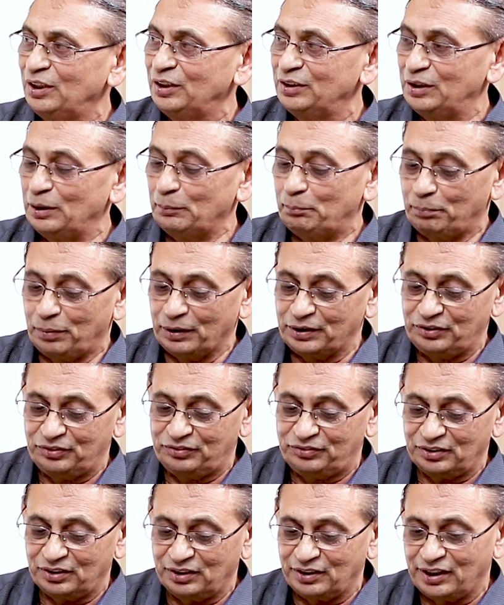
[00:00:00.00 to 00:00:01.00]
the
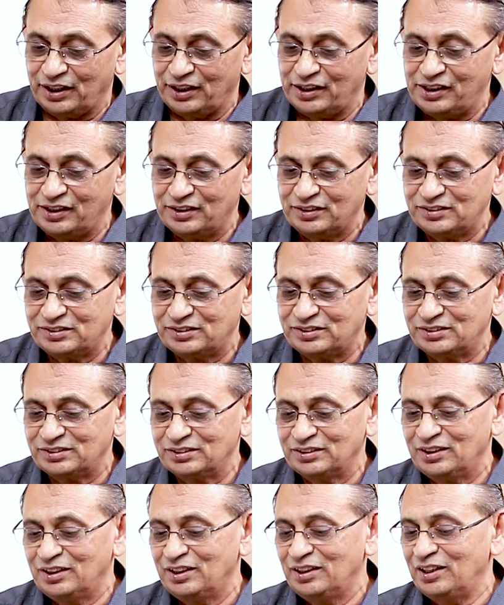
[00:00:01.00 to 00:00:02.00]
punch radius
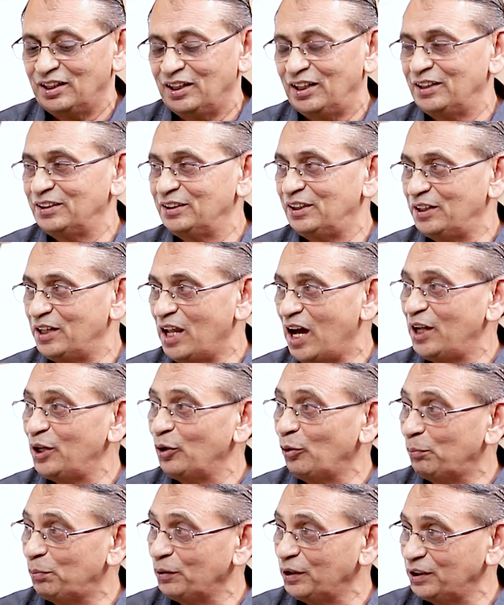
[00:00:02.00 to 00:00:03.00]
and the die
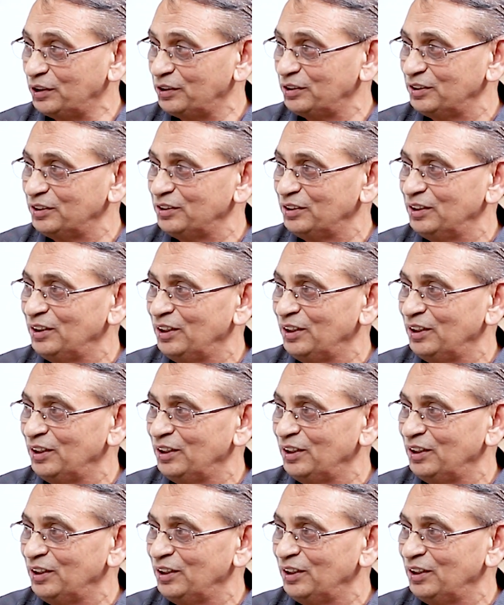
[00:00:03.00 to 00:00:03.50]
opening.